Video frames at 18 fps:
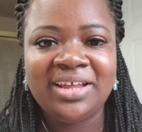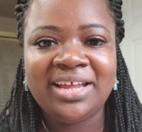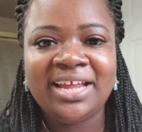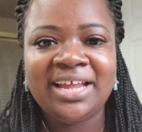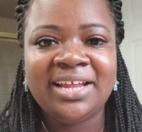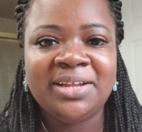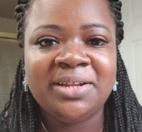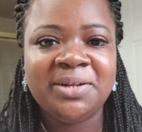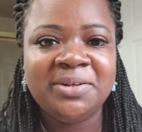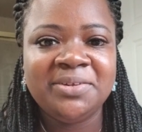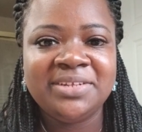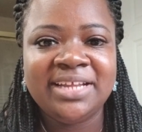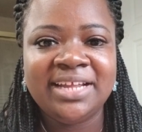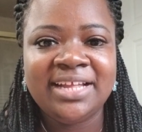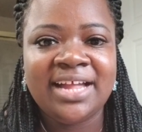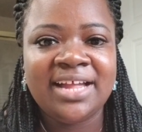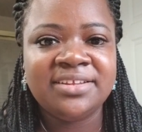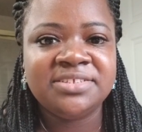and I know that
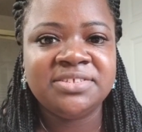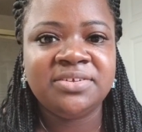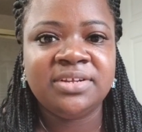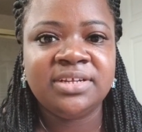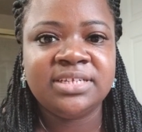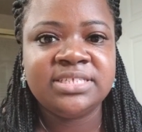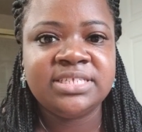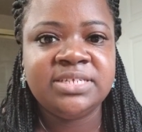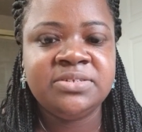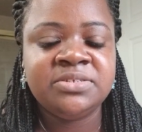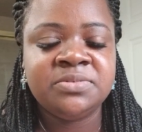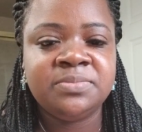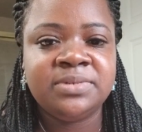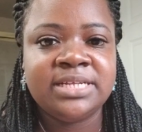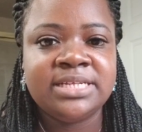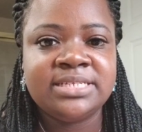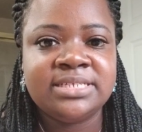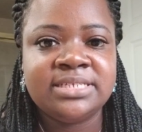God is going to continue to
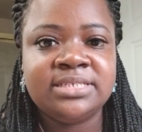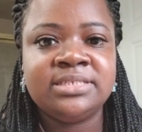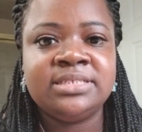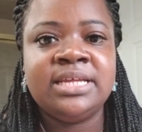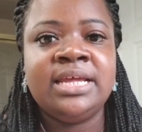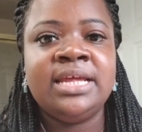bless us.